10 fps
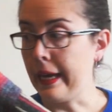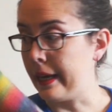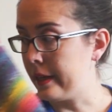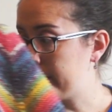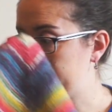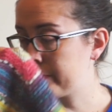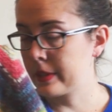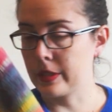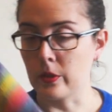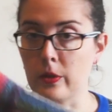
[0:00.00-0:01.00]
Yeah,
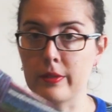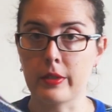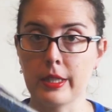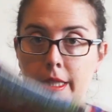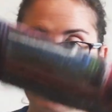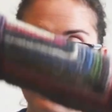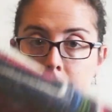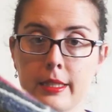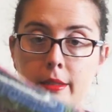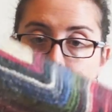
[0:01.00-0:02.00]
so I've got
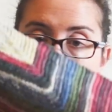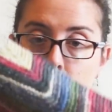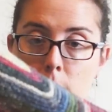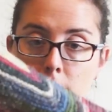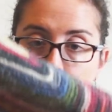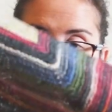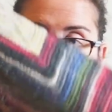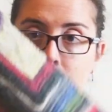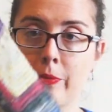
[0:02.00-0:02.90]
these 4,